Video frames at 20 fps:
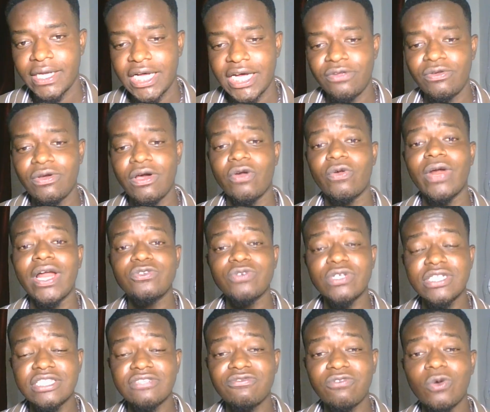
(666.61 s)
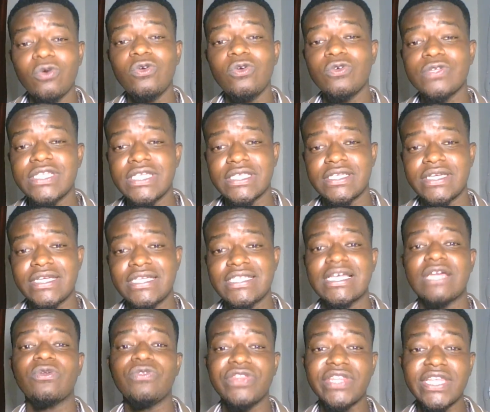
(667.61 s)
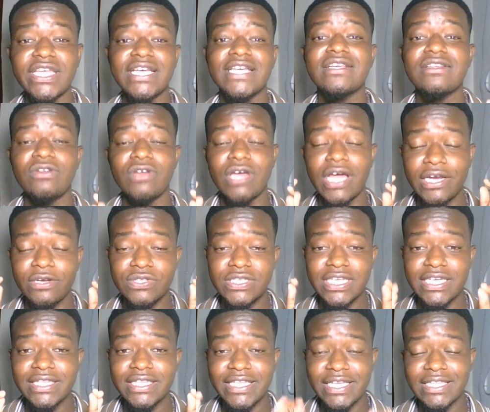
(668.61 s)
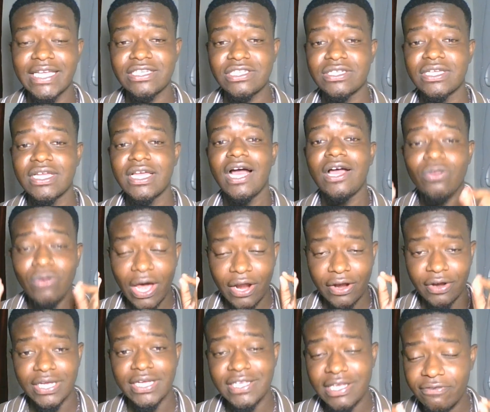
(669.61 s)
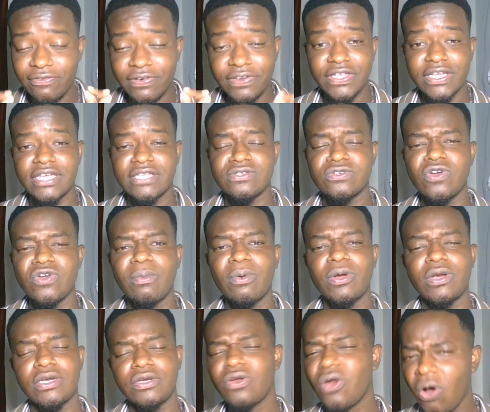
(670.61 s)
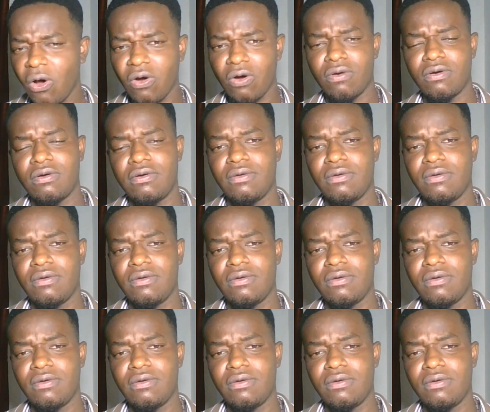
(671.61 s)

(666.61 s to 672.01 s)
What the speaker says: You are on a 24 losing streaks and you still think that everything is normal. No,